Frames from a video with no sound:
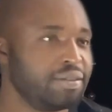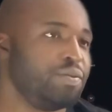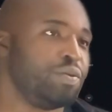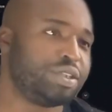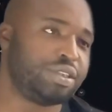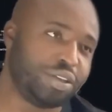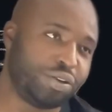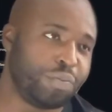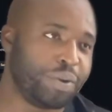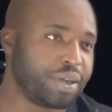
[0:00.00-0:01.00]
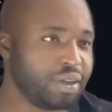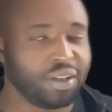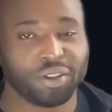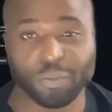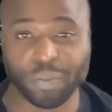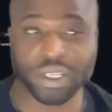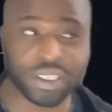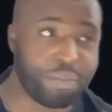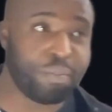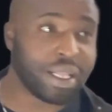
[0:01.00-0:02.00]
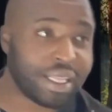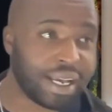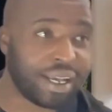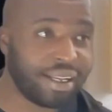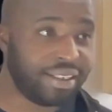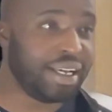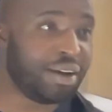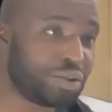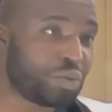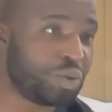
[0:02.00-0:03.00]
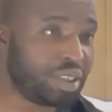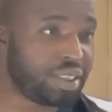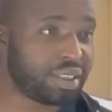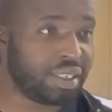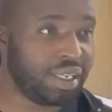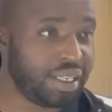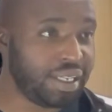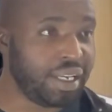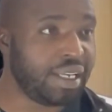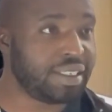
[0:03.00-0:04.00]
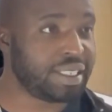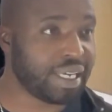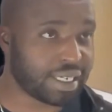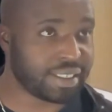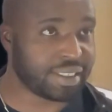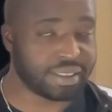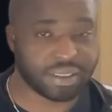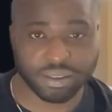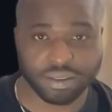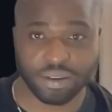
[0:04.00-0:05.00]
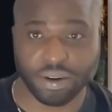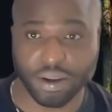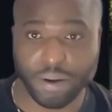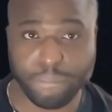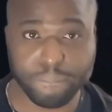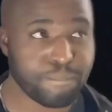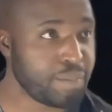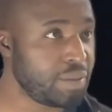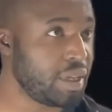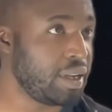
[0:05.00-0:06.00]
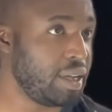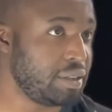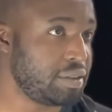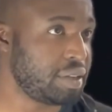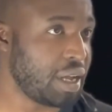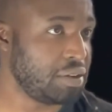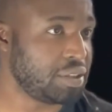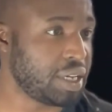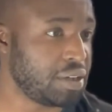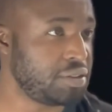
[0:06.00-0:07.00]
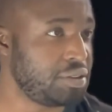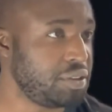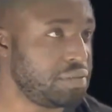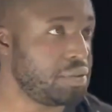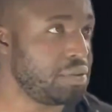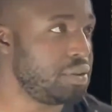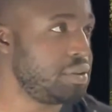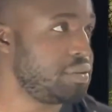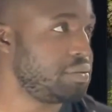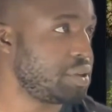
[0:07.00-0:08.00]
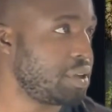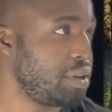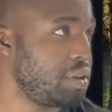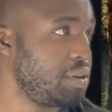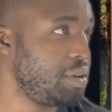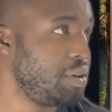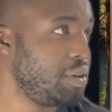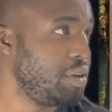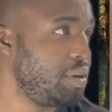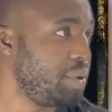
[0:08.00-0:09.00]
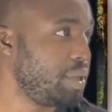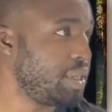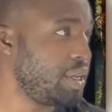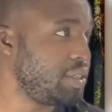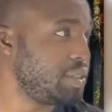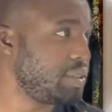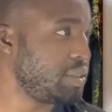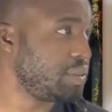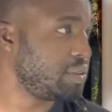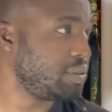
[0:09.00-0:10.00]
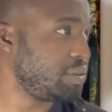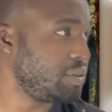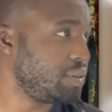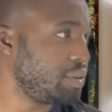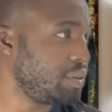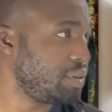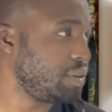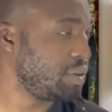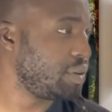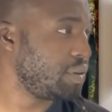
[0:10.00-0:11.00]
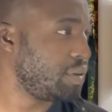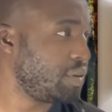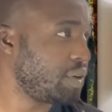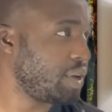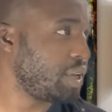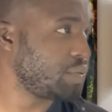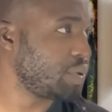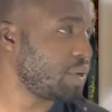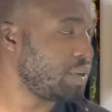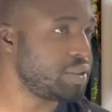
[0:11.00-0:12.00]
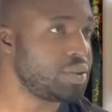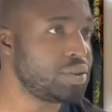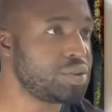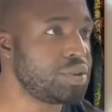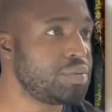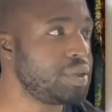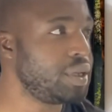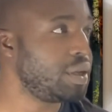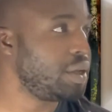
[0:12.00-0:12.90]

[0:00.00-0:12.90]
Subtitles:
What is a topic? A topic is a matter dealt with in a text. Okay. Now that kind of sounds straightforward. Okay. Matter is hold on. Okay, that's why it's not showing me there.